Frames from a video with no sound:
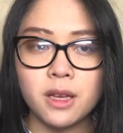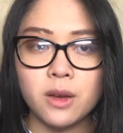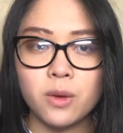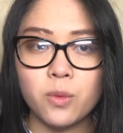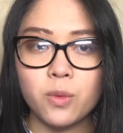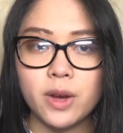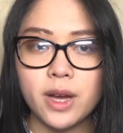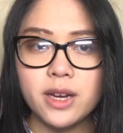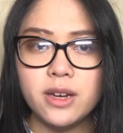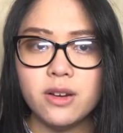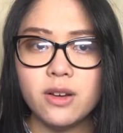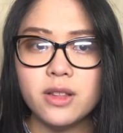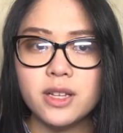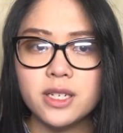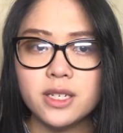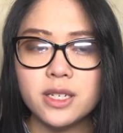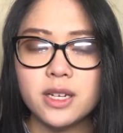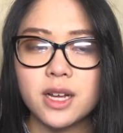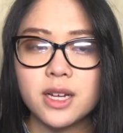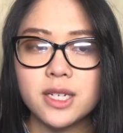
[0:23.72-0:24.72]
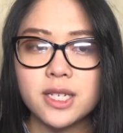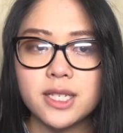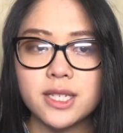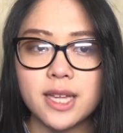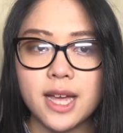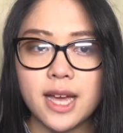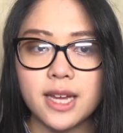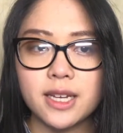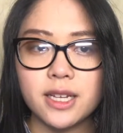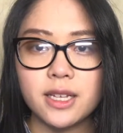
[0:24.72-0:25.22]
Word knowledge and
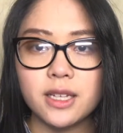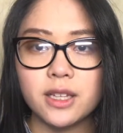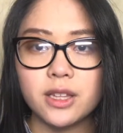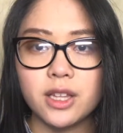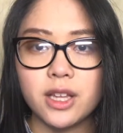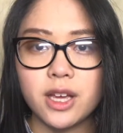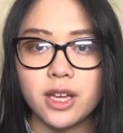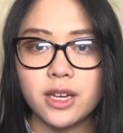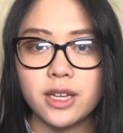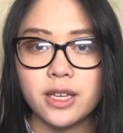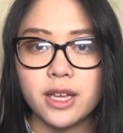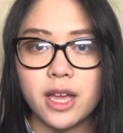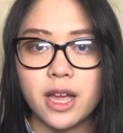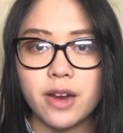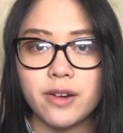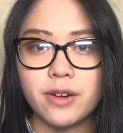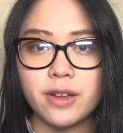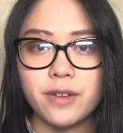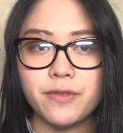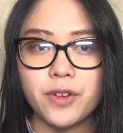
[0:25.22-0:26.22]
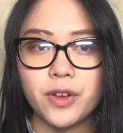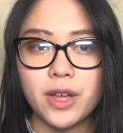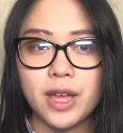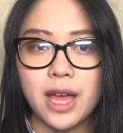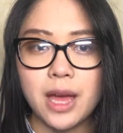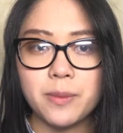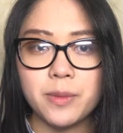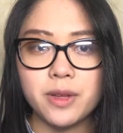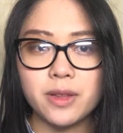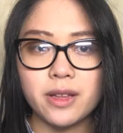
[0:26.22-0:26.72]
understanding learning area
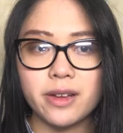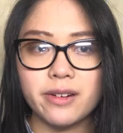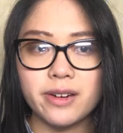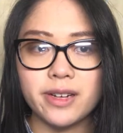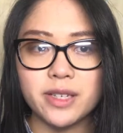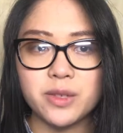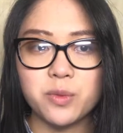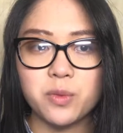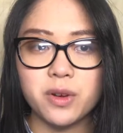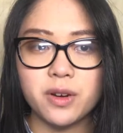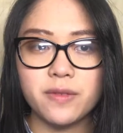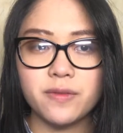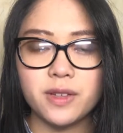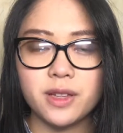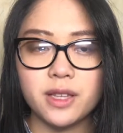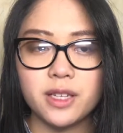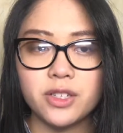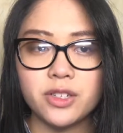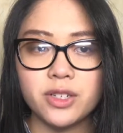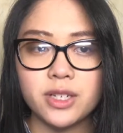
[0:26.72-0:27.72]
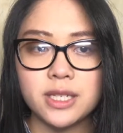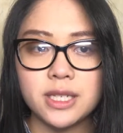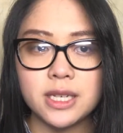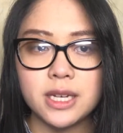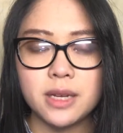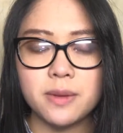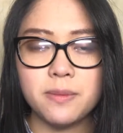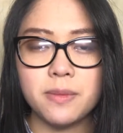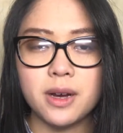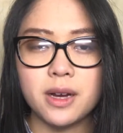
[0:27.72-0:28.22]
vocabulary is one of the literacy
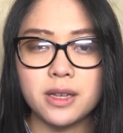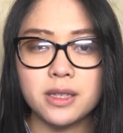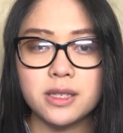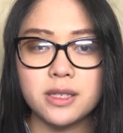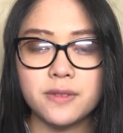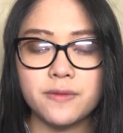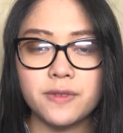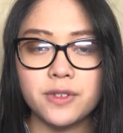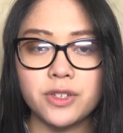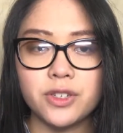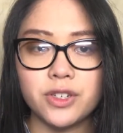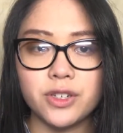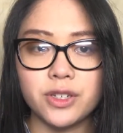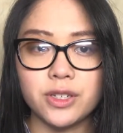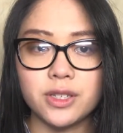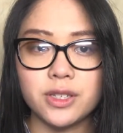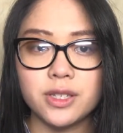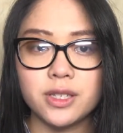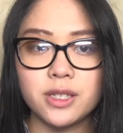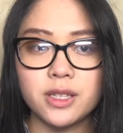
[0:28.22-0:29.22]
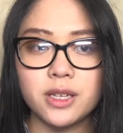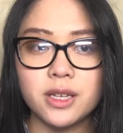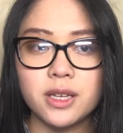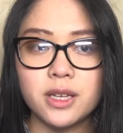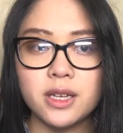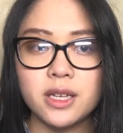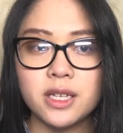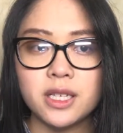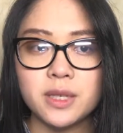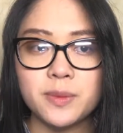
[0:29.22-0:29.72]
demands for students,
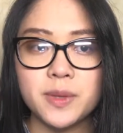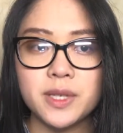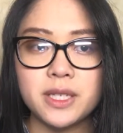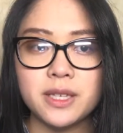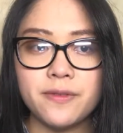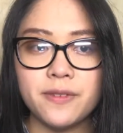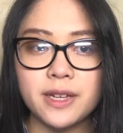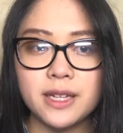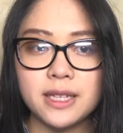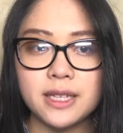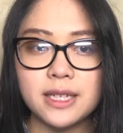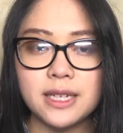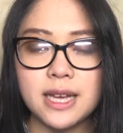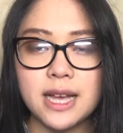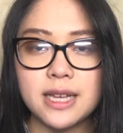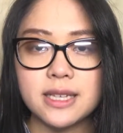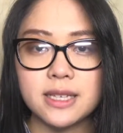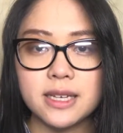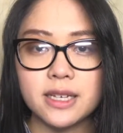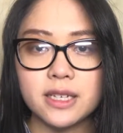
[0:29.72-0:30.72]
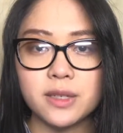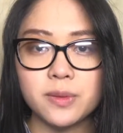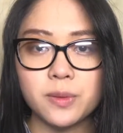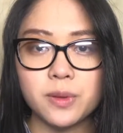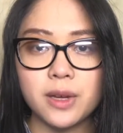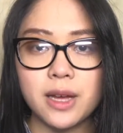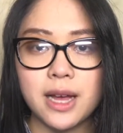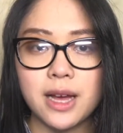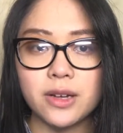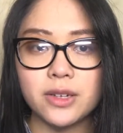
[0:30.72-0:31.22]
specifically as they
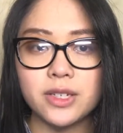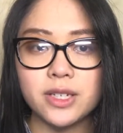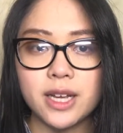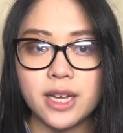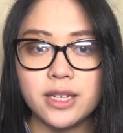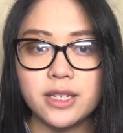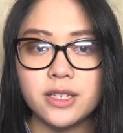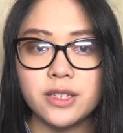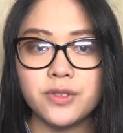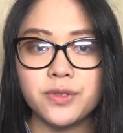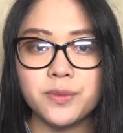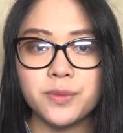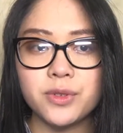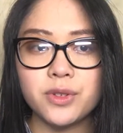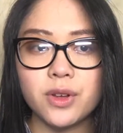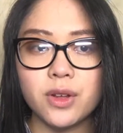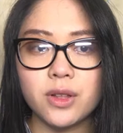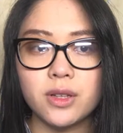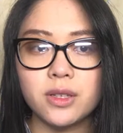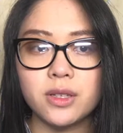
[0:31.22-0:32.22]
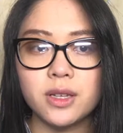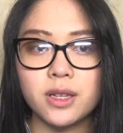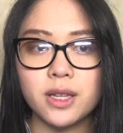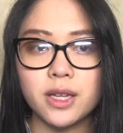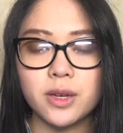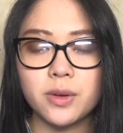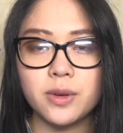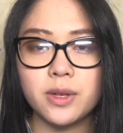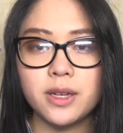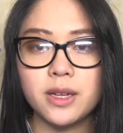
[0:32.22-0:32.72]
explore how changes from solid to
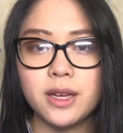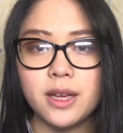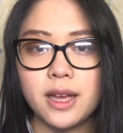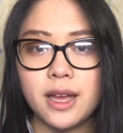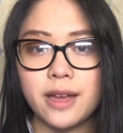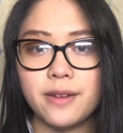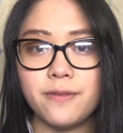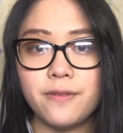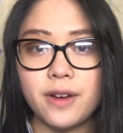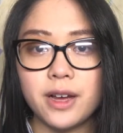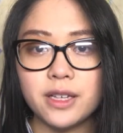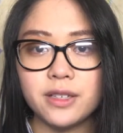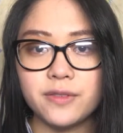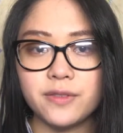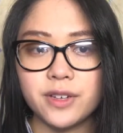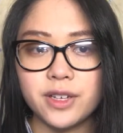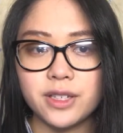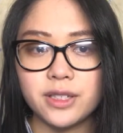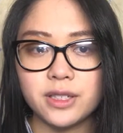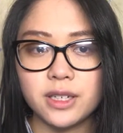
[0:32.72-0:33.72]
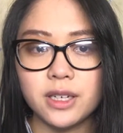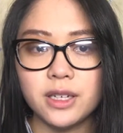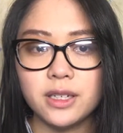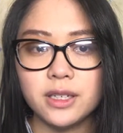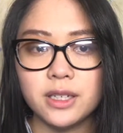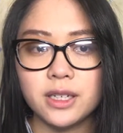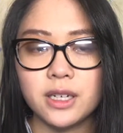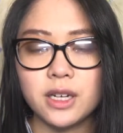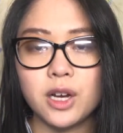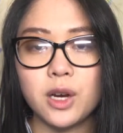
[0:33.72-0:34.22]
liquid and vice versa
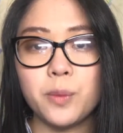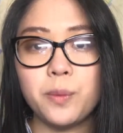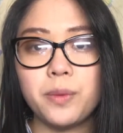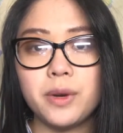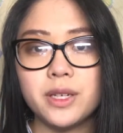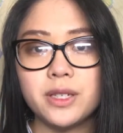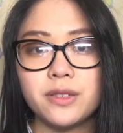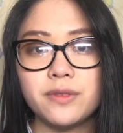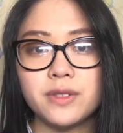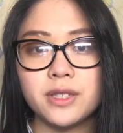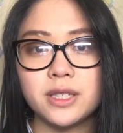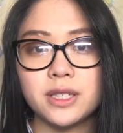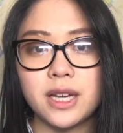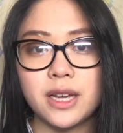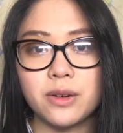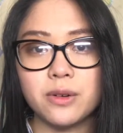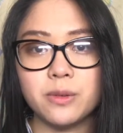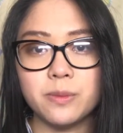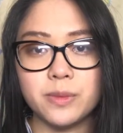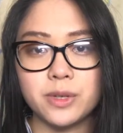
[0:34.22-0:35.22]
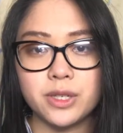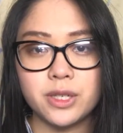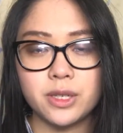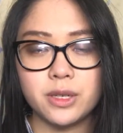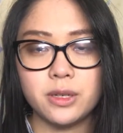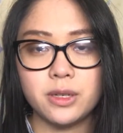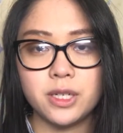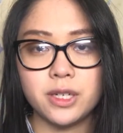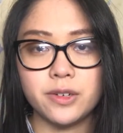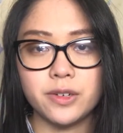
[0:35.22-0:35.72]
can help us recycle
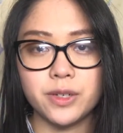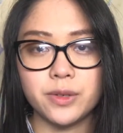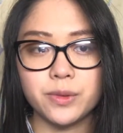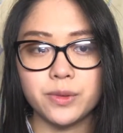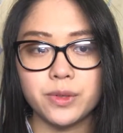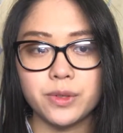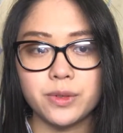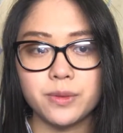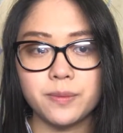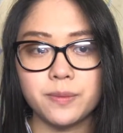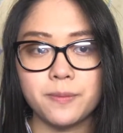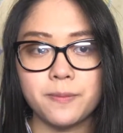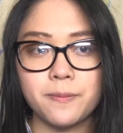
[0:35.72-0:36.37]
materials.